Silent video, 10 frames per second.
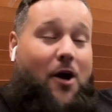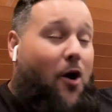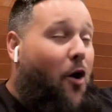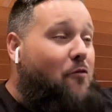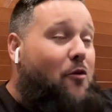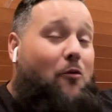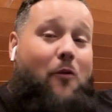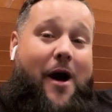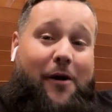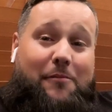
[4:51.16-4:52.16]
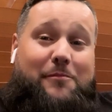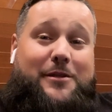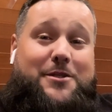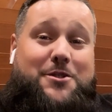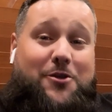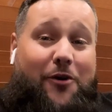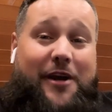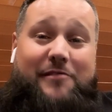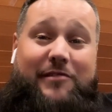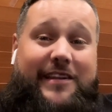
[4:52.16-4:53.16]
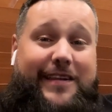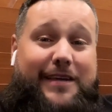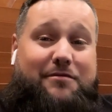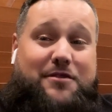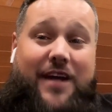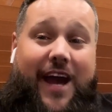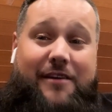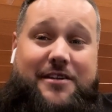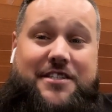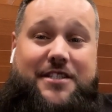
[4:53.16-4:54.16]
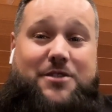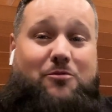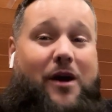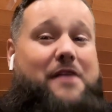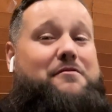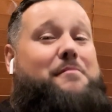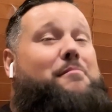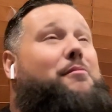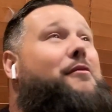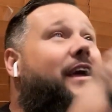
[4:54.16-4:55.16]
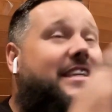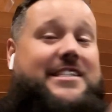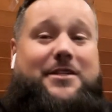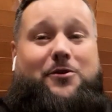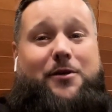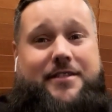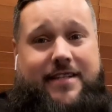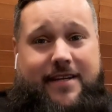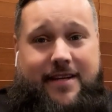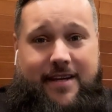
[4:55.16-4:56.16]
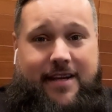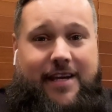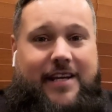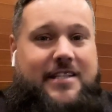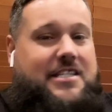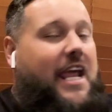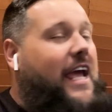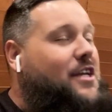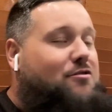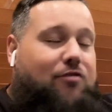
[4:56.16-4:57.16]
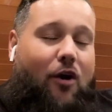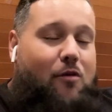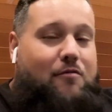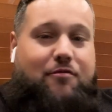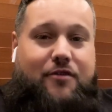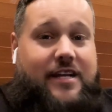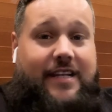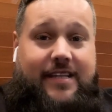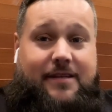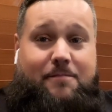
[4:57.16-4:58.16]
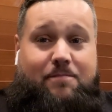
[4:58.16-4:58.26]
Overwhelmed with joy and relief, Jairus and his wife embraced the daughter, tears flowing freely.